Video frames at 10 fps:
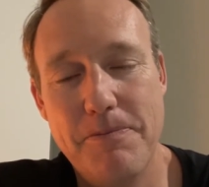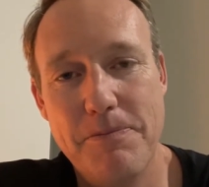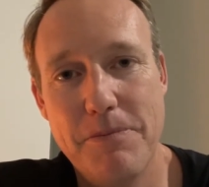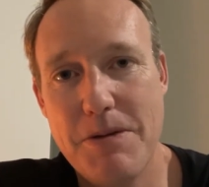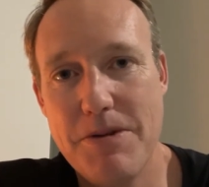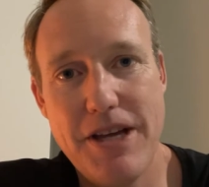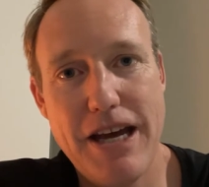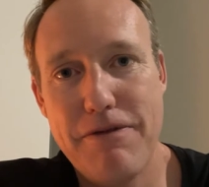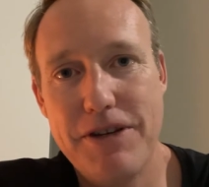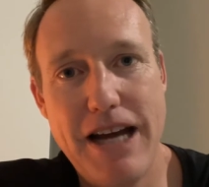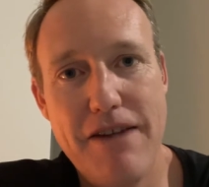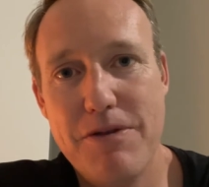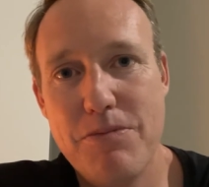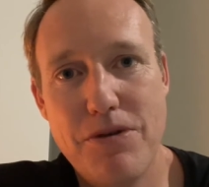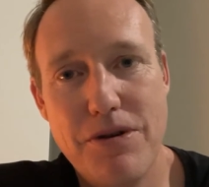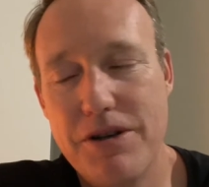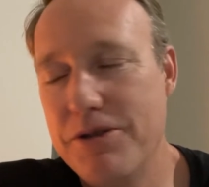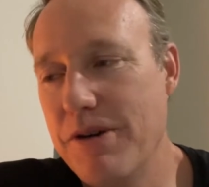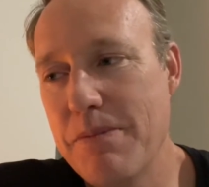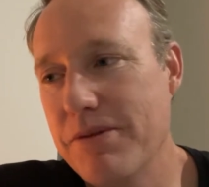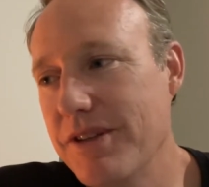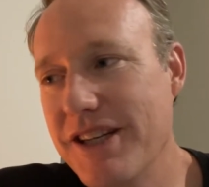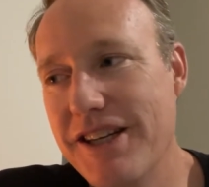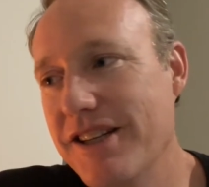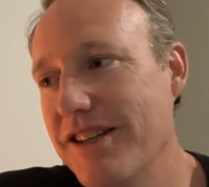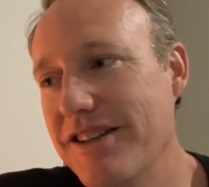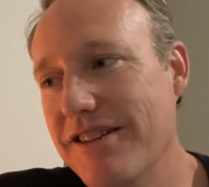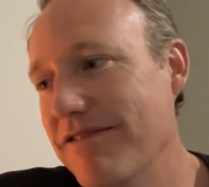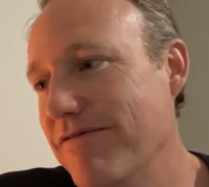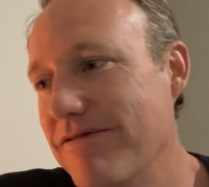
maybe they have a diving board, a trampoline, and